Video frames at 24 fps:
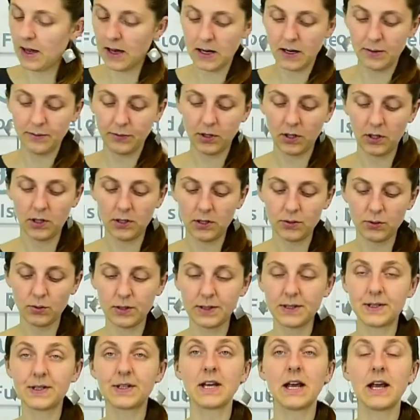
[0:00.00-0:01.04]
And I'm going to do the
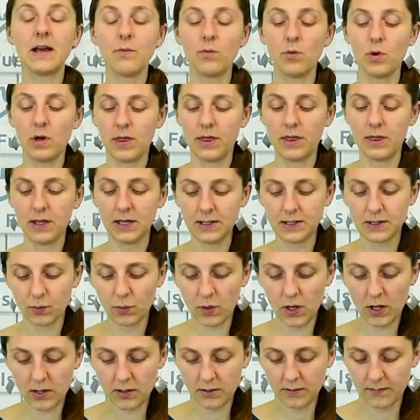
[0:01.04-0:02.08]
same with this
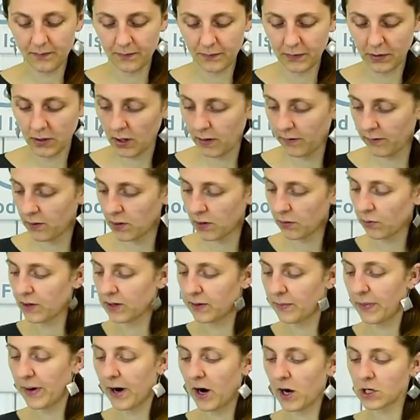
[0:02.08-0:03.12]
one. Cover with
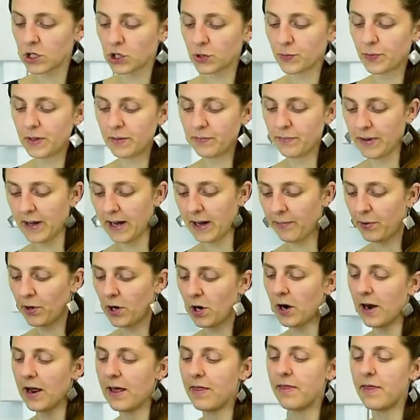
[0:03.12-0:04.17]
the parchment
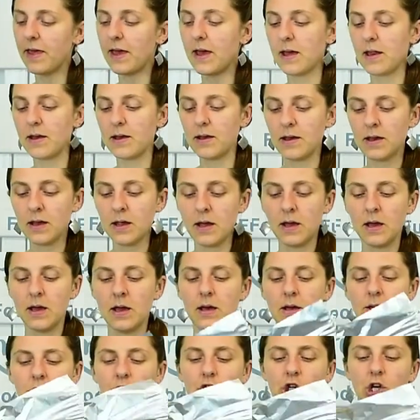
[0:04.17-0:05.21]
paper and then
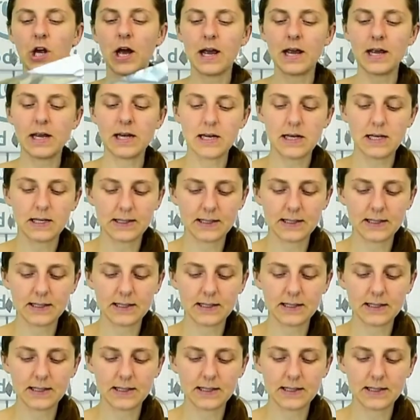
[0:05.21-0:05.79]
shiny